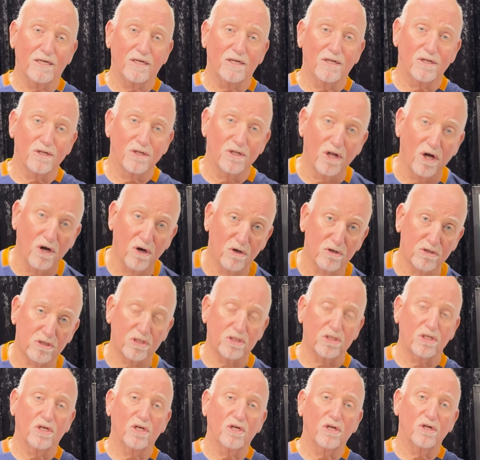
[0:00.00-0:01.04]

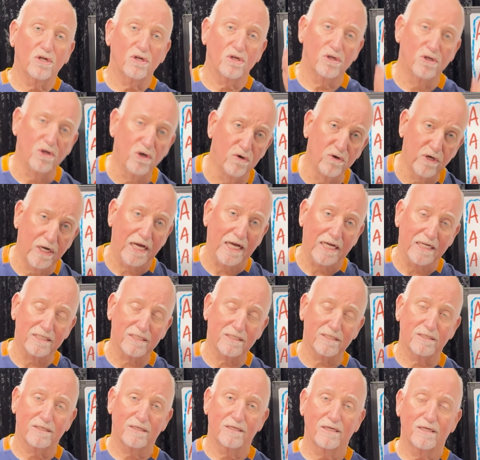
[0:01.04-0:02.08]
los
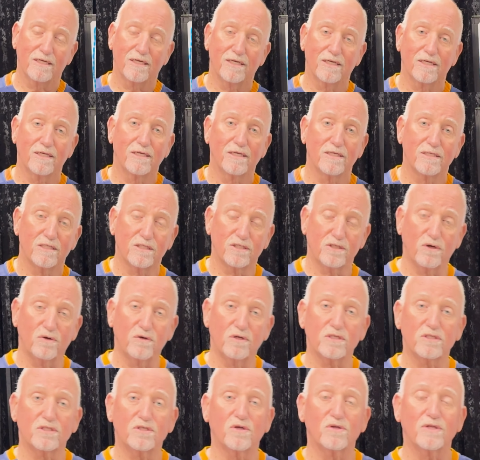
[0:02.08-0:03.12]
lunes.
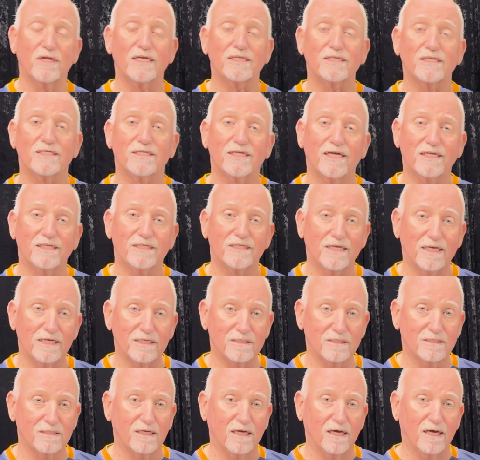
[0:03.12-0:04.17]
Students don't like to take
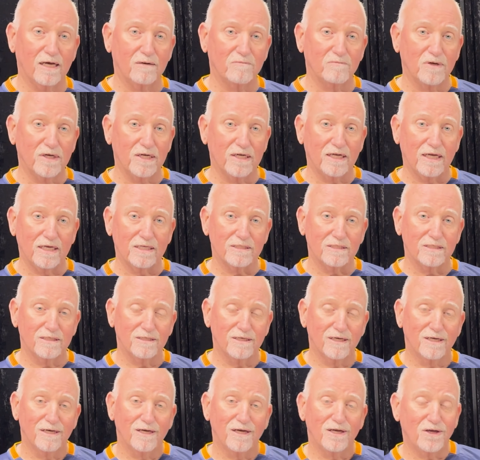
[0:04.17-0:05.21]
tests on Mondays.
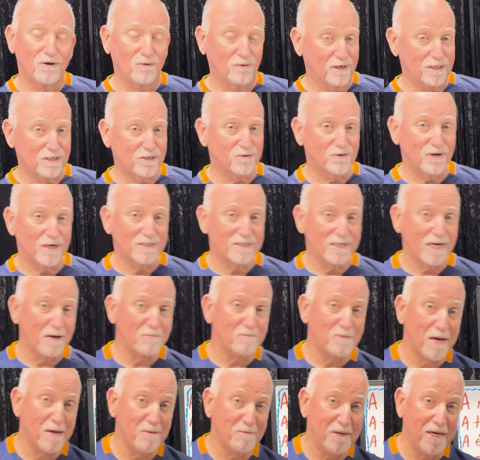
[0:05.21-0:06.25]
You want to stretch that
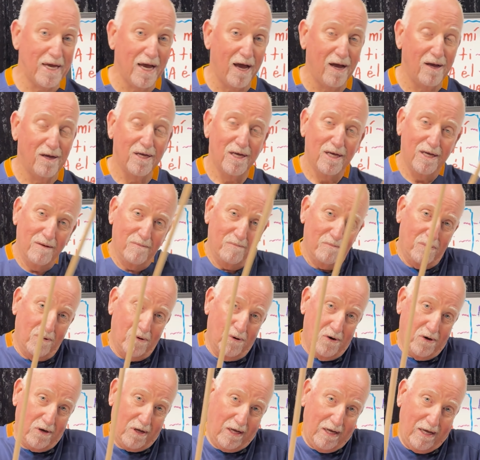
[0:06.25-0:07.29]
baby out?
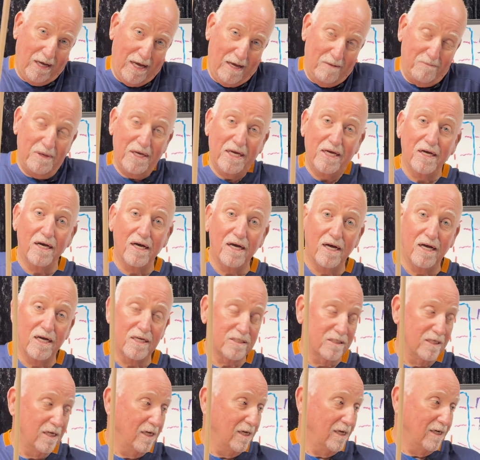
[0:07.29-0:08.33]
Porque,
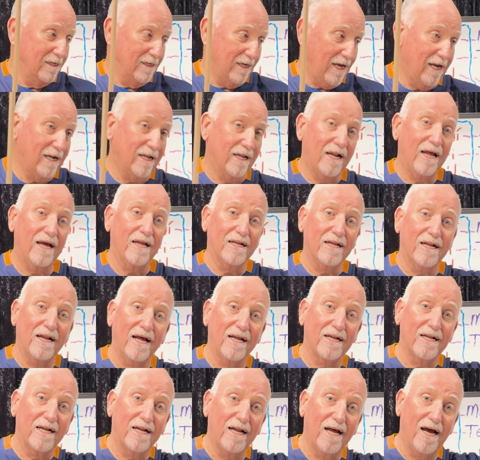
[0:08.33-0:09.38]
because,
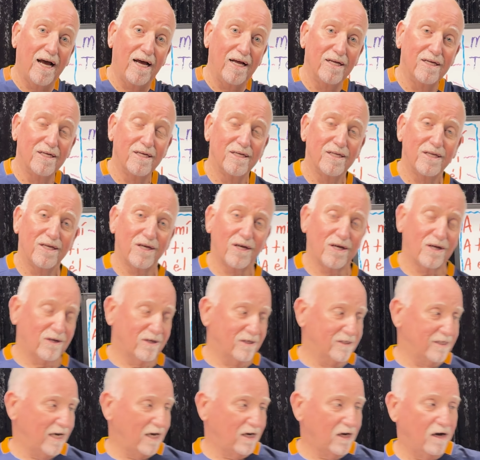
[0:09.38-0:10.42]
da-da-da-da-da-da-da.
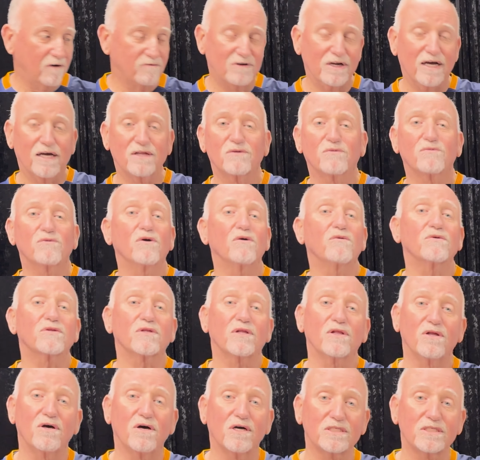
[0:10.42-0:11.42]
Take off down the road with a long